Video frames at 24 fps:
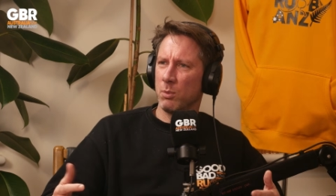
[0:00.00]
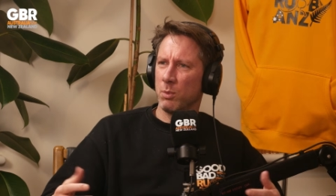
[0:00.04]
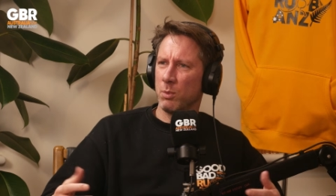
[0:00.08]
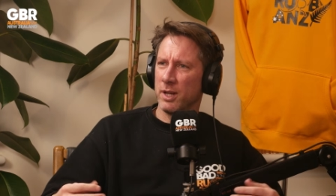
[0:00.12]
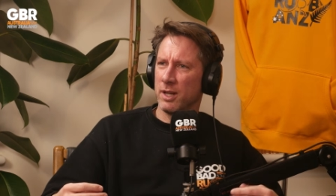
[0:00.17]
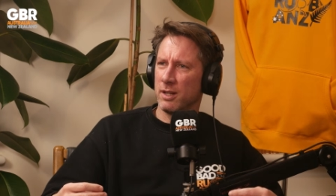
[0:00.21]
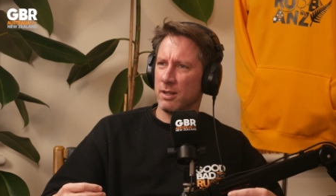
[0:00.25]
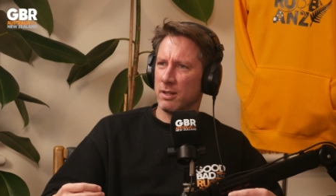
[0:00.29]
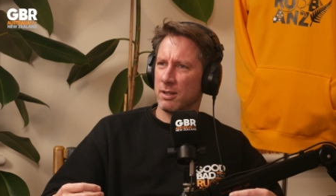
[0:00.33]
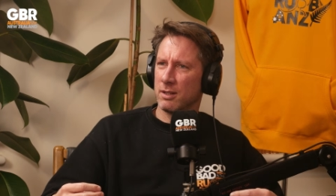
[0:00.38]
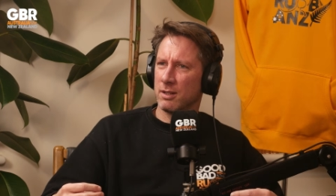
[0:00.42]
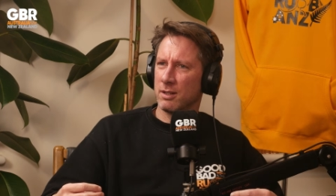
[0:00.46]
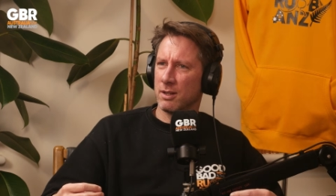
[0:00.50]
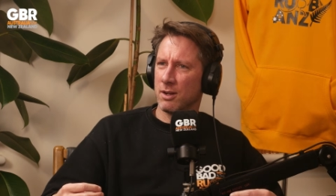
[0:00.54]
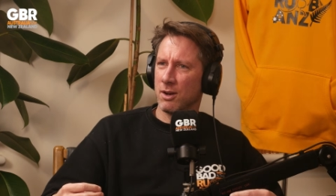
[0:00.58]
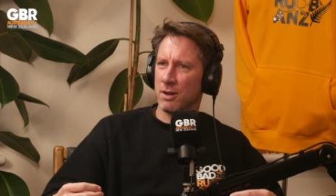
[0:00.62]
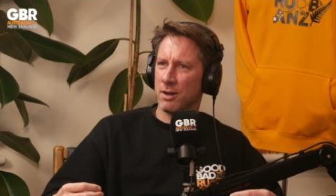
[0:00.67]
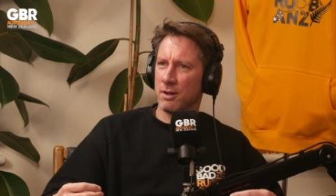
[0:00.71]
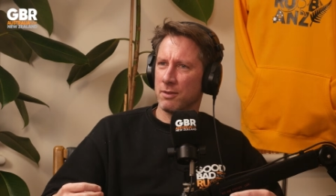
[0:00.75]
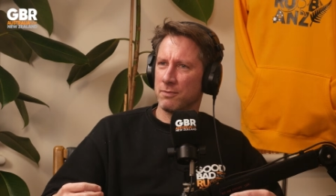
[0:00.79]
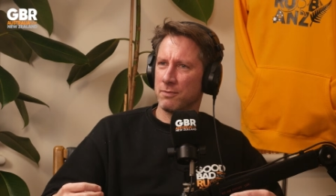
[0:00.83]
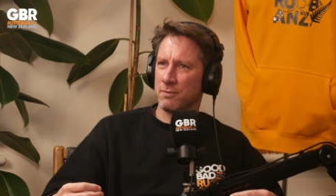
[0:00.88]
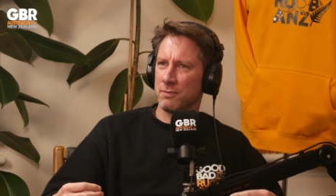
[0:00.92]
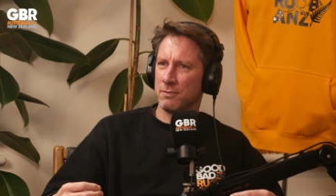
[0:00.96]
Are we
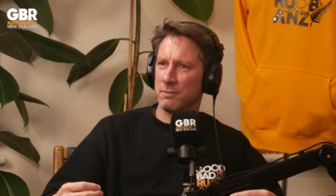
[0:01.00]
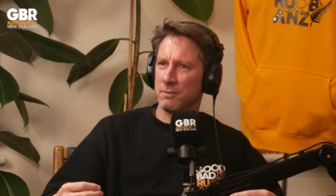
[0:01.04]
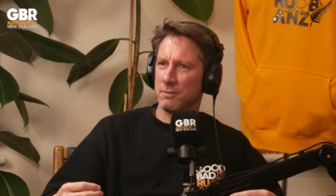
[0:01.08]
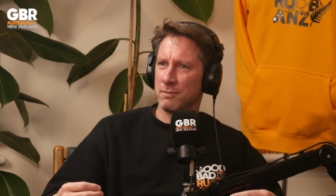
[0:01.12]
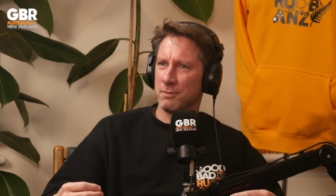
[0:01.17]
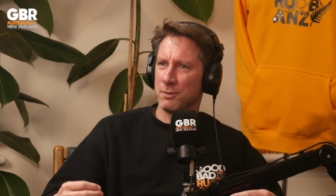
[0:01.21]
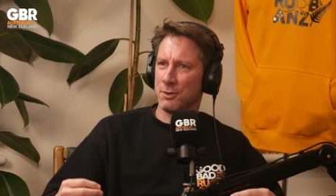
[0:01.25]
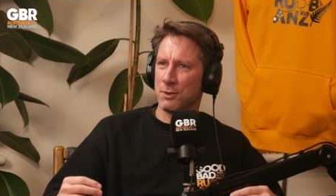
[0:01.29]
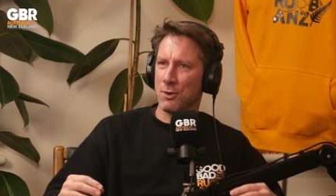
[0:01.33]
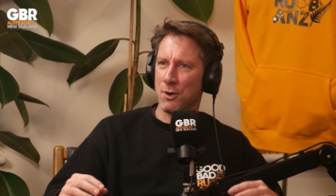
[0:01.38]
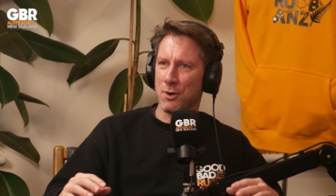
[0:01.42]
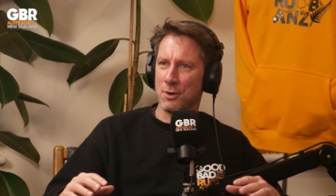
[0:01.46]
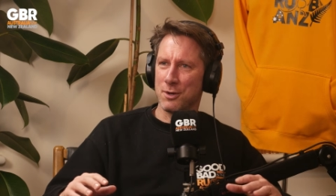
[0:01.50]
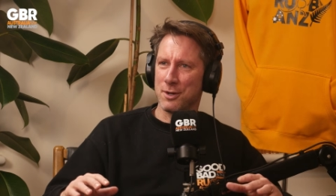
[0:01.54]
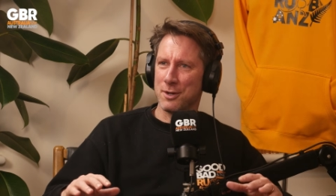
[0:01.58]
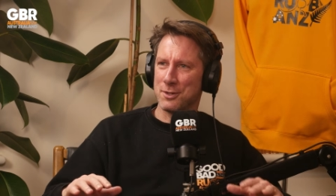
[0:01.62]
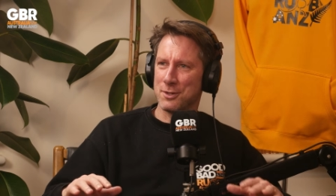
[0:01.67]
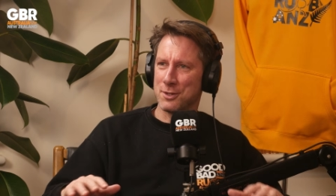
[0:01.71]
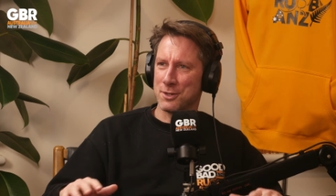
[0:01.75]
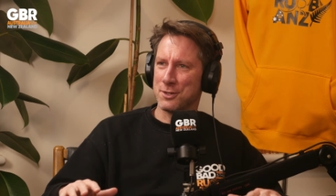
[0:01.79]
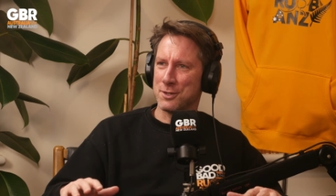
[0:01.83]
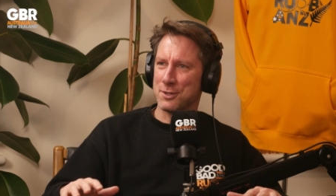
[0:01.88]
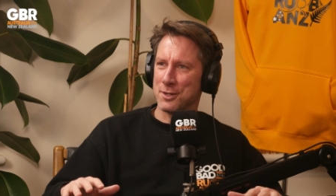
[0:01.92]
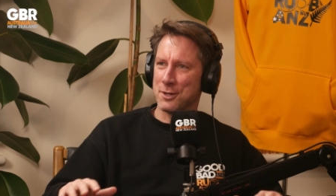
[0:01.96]
kind of not
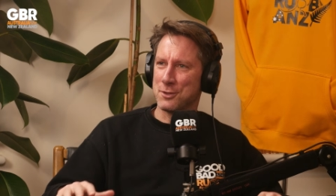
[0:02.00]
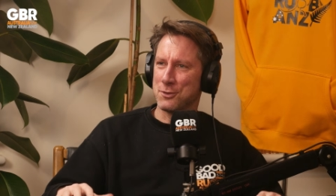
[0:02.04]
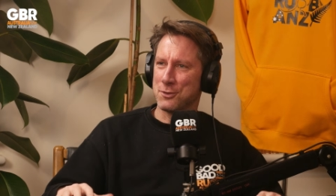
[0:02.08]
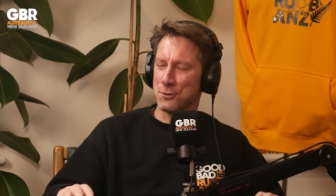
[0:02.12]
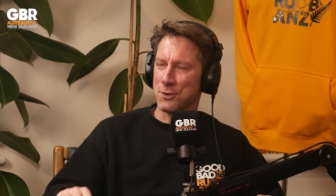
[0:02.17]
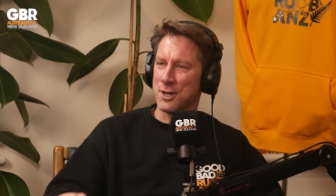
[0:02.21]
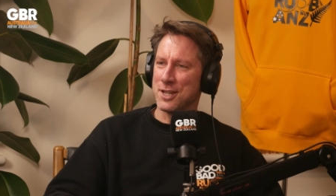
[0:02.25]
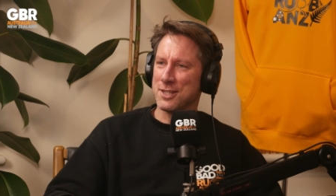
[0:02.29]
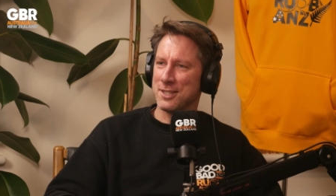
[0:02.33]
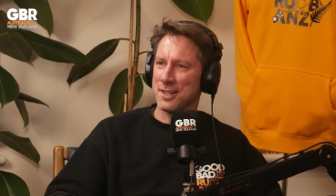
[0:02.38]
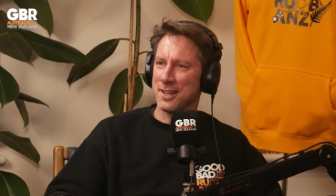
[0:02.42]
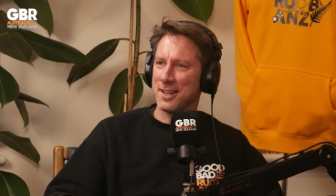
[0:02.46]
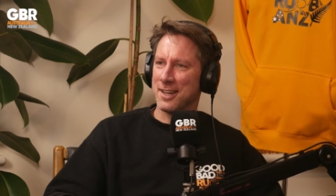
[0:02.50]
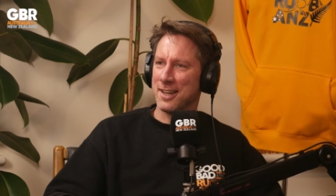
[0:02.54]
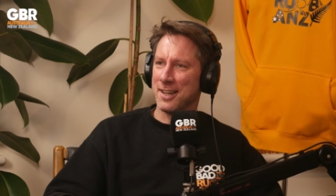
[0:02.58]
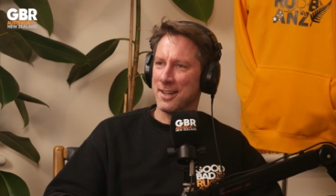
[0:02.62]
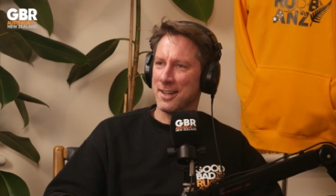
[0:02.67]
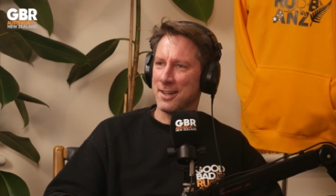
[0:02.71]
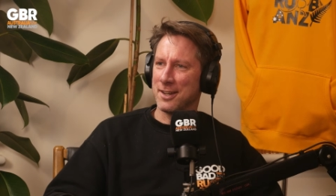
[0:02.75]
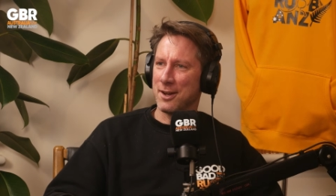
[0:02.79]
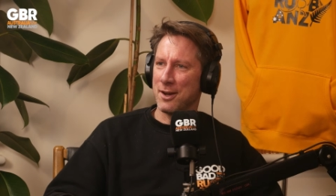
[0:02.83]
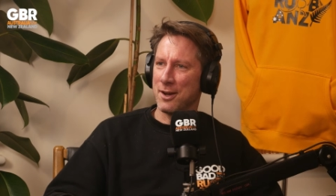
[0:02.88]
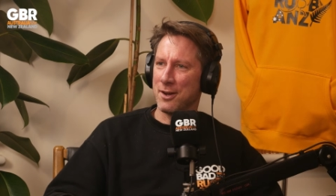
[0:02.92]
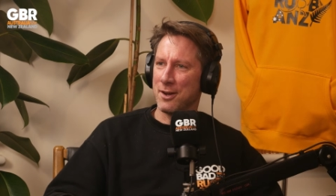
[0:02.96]
just addressing it and